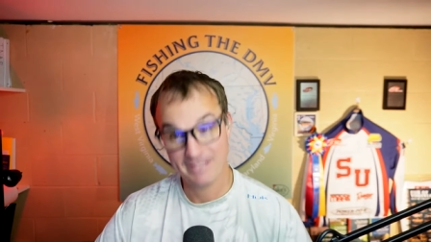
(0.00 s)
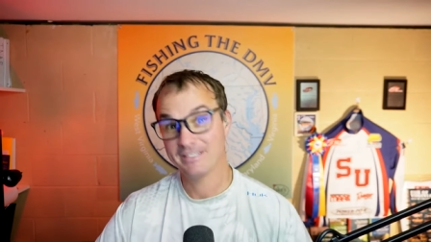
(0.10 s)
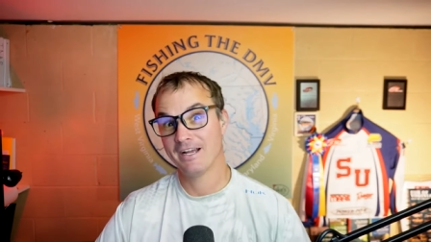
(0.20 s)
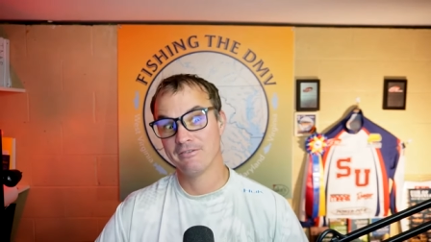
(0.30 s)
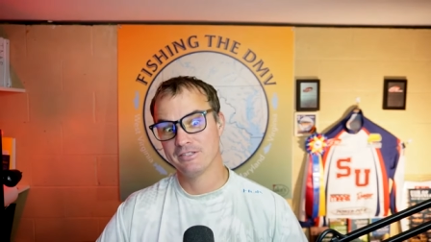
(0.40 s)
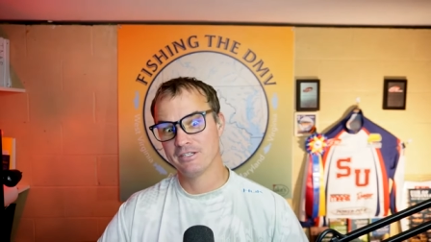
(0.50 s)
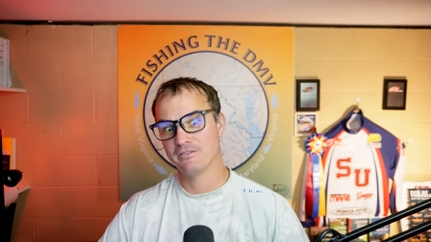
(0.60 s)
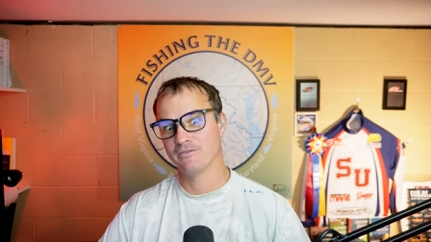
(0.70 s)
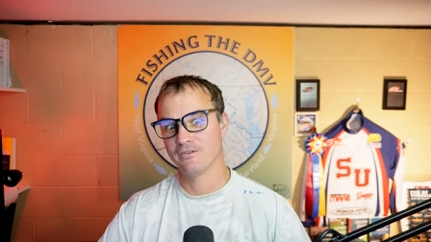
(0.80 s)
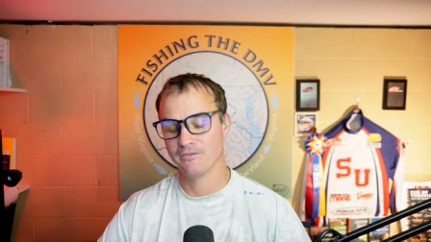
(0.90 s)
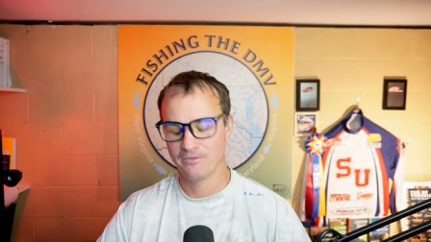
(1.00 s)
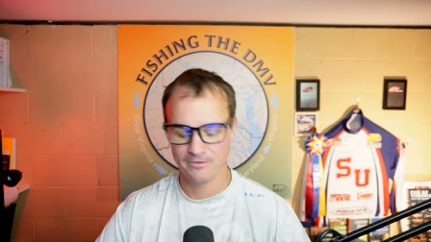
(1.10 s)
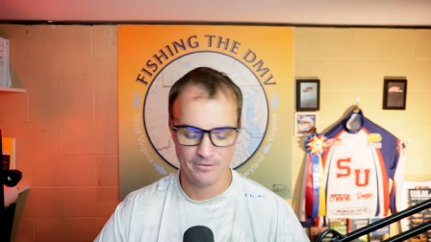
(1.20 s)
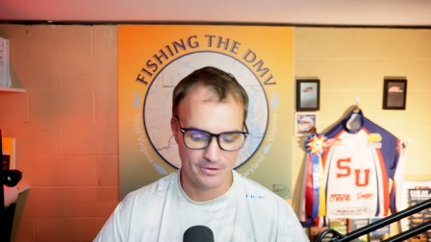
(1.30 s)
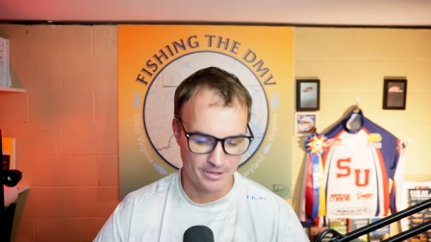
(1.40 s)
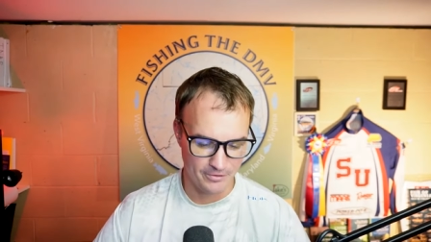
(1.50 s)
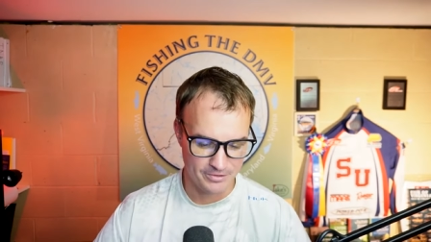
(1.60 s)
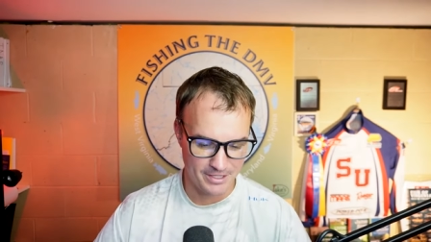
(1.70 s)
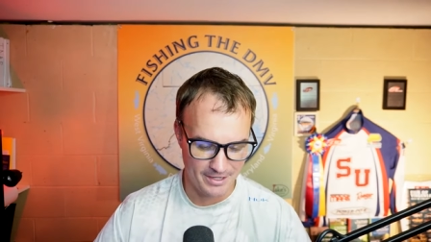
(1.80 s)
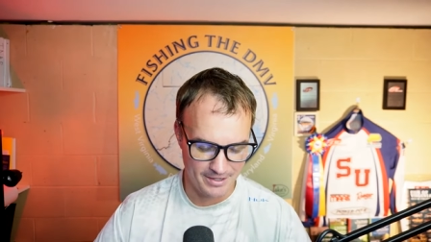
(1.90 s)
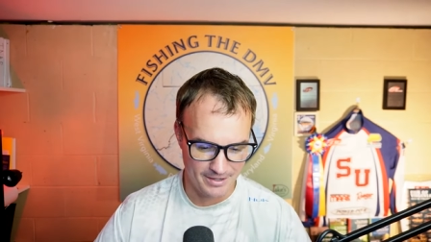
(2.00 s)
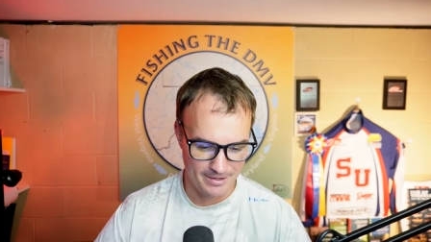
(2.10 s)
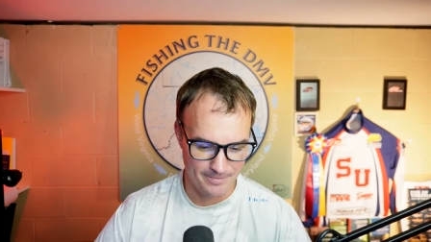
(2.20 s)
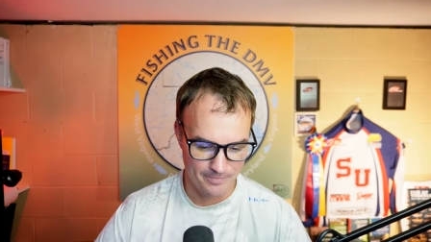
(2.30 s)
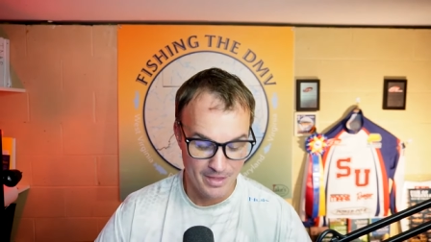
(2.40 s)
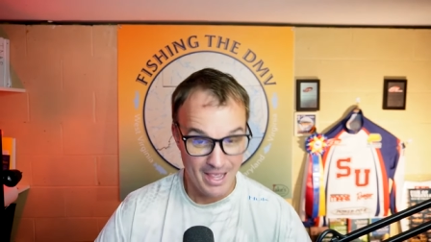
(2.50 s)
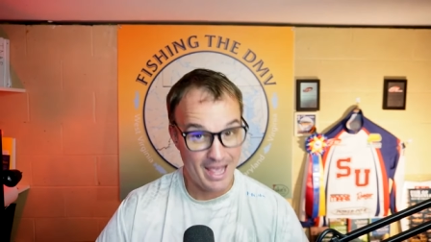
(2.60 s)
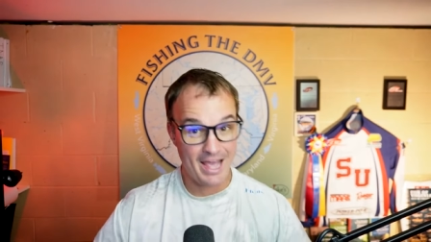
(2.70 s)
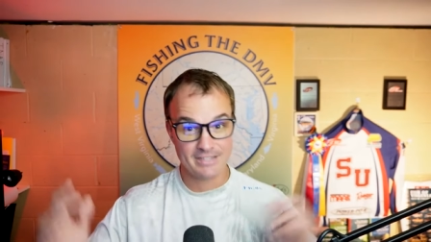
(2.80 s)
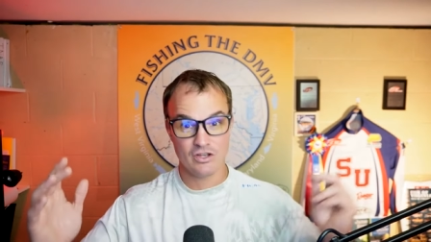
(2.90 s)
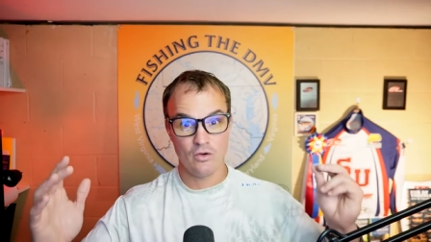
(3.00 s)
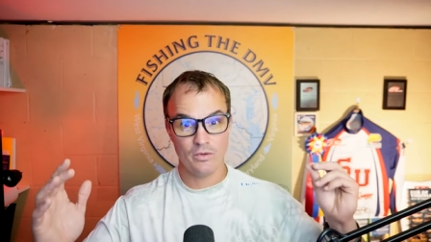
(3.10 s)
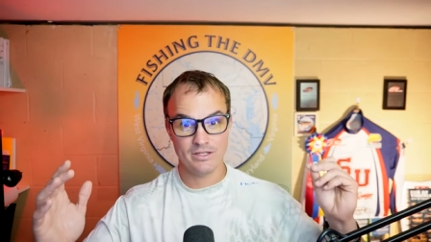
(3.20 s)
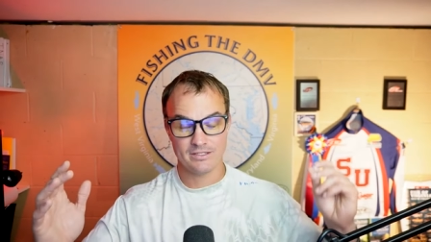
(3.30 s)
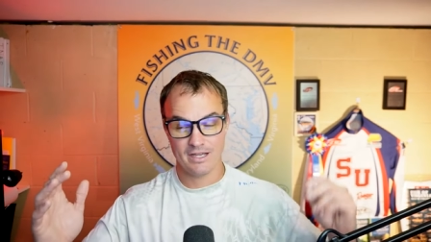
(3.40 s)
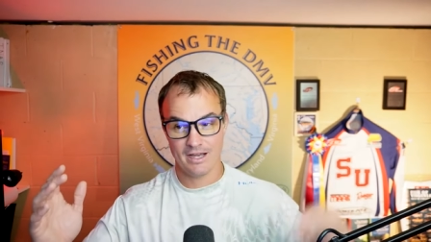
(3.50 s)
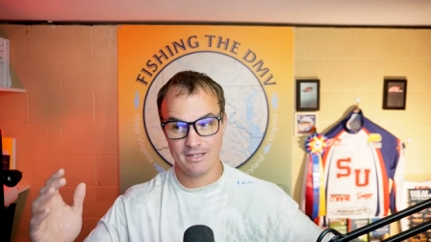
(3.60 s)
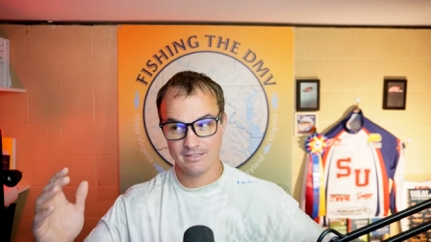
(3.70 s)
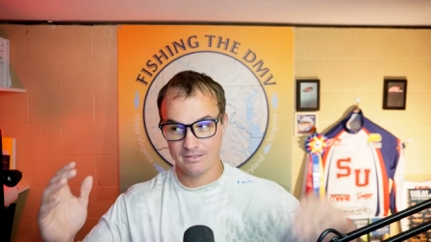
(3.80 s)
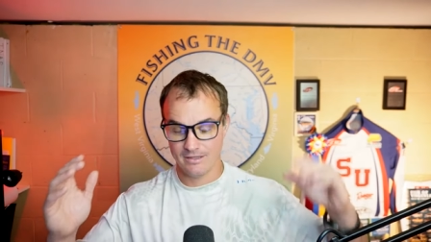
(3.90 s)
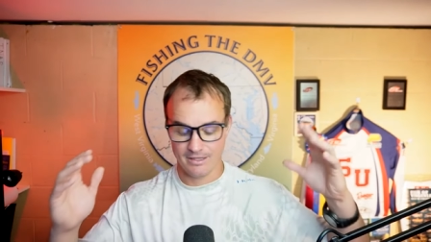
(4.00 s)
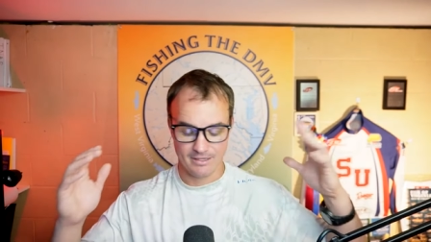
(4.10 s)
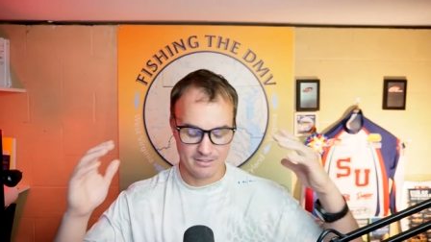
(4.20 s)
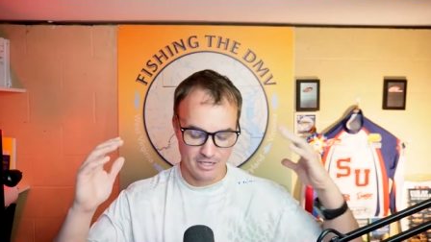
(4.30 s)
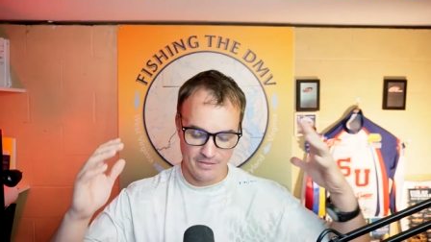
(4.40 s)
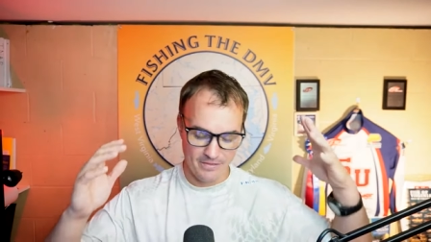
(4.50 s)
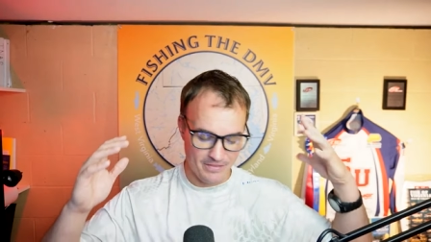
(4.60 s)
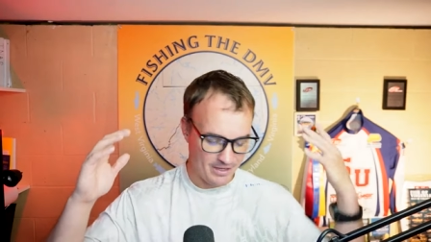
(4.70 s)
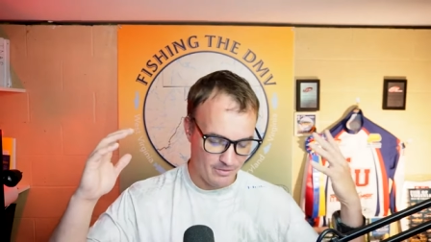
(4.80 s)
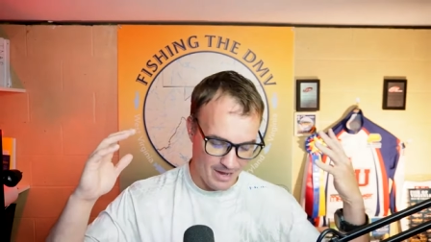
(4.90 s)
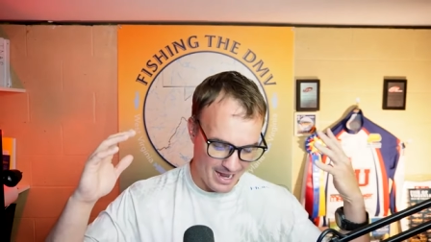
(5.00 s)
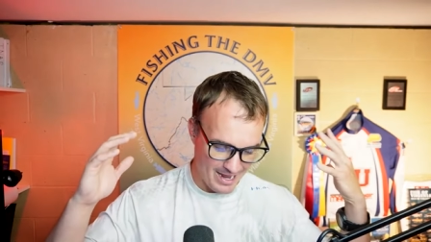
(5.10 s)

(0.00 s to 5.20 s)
But that's a conversation for for, for another day. Um, as always, guys, like Jonathan, thank you.